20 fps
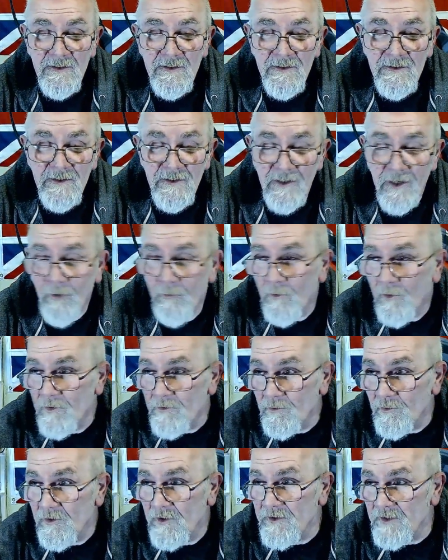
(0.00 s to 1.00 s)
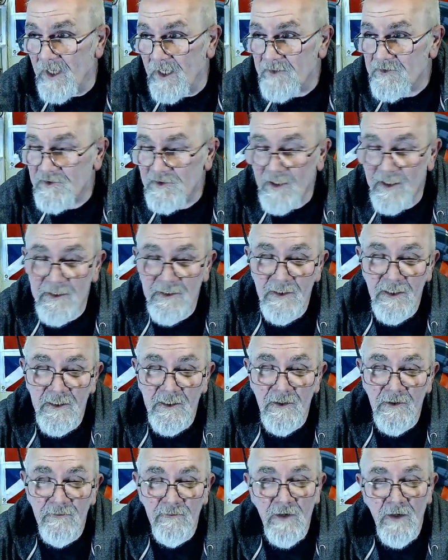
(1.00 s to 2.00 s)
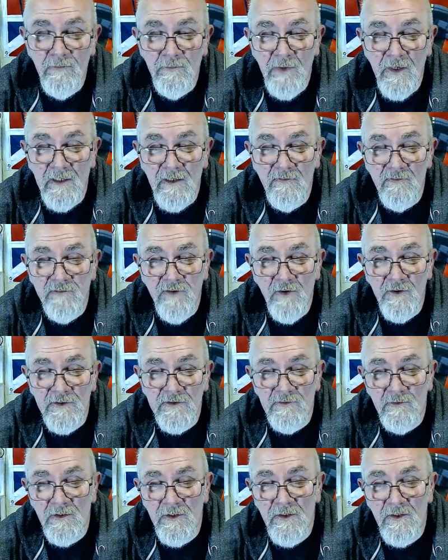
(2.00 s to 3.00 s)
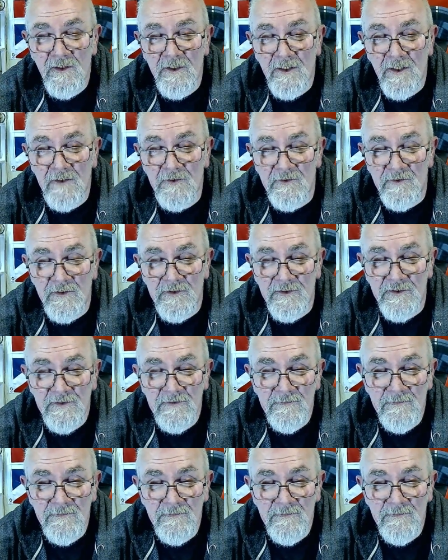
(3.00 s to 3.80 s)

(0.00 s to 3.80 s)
And while we're in that state, they're going around picking fights with other countries.